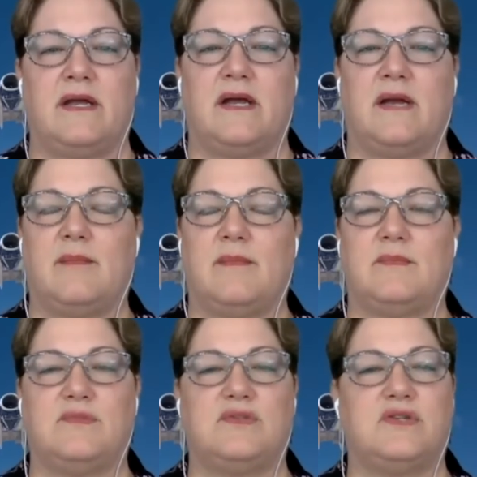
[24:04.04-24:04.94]
um,
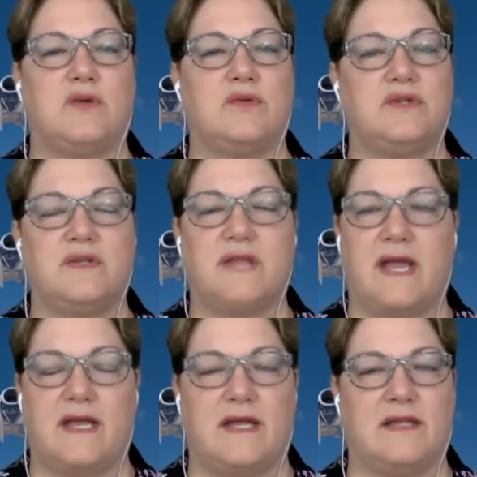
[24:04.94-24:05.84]
don't do
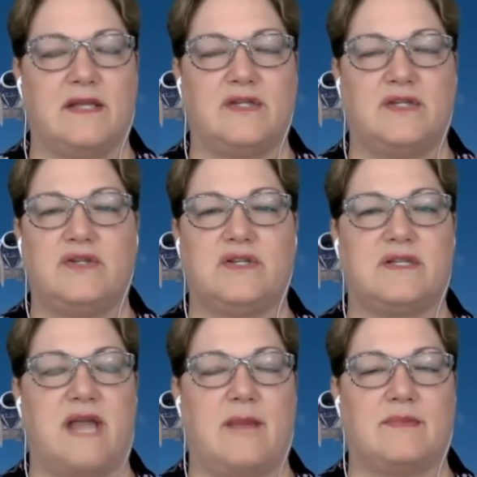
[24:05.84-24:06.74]
that unless you
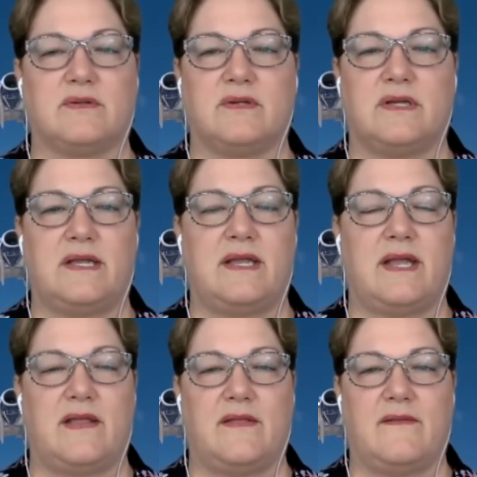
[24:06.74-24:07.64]
just absolutely
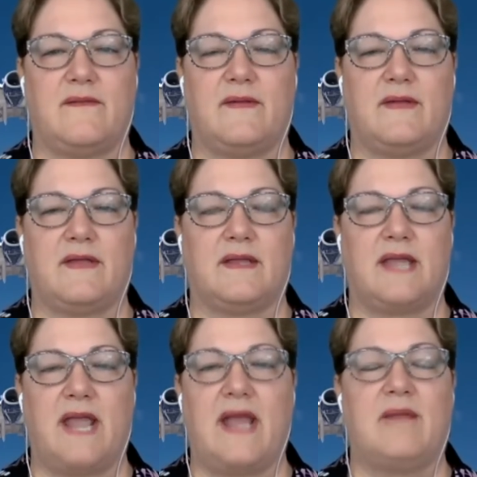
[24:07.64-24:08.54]

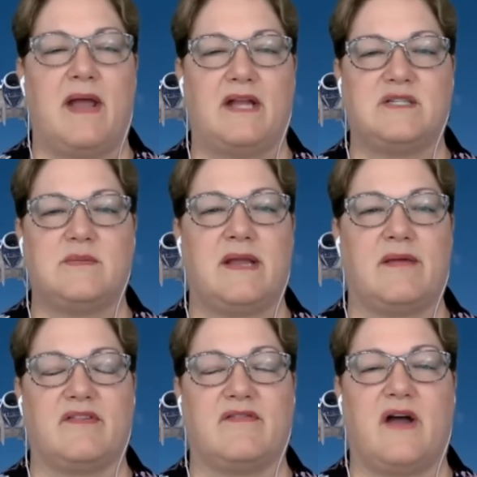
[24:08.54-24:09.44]
can't imagine being
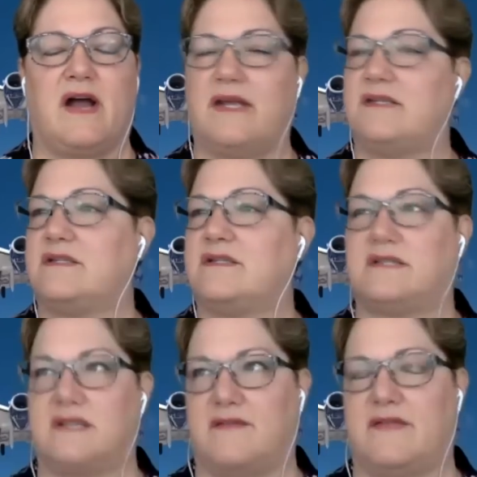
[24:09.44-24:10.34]
able to find
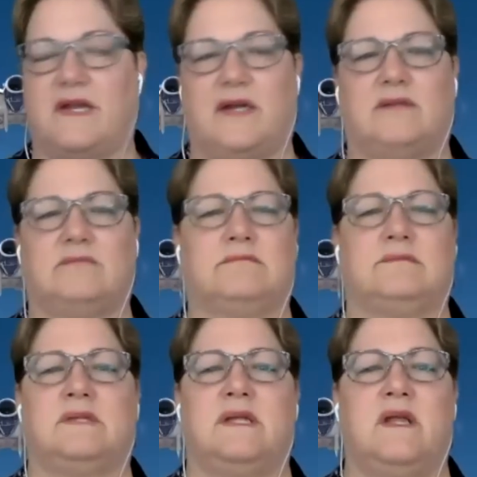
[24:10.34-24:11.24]
stuff there,
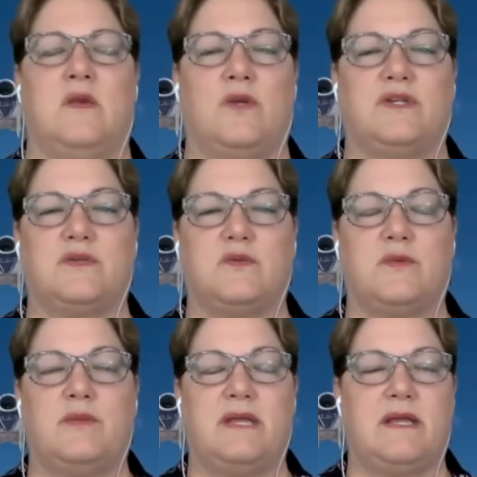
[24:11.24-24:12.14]
which
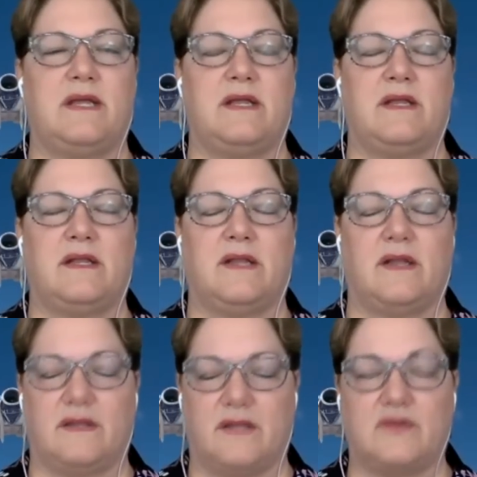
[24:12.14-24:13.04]
would be th-
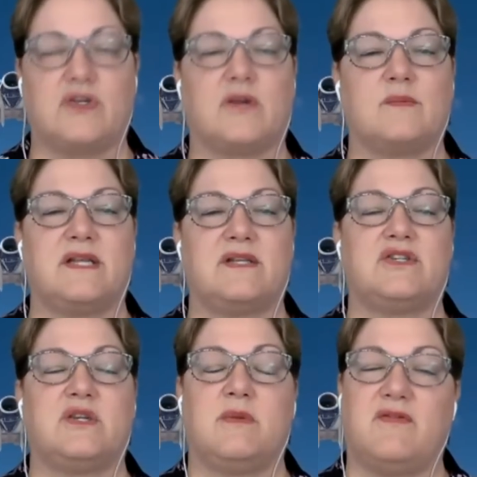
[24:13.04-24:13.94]
those circumstances
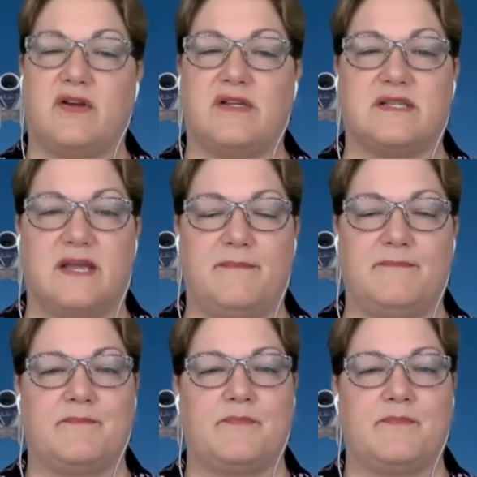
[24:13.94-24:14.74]
should be very slim.